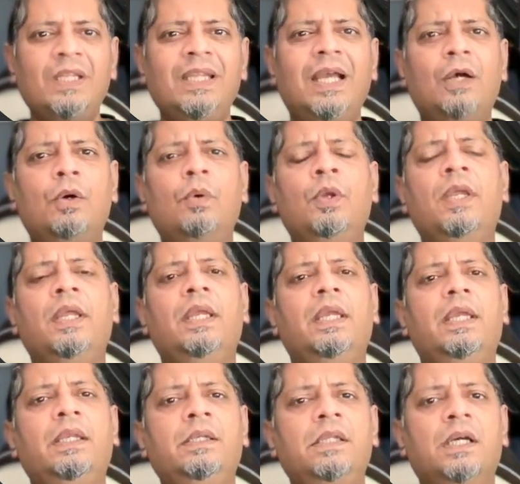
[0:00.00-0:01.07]
Now,
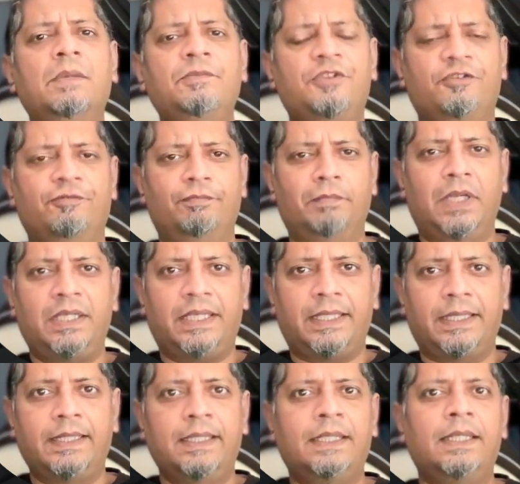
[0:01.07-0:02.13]
in terms of money,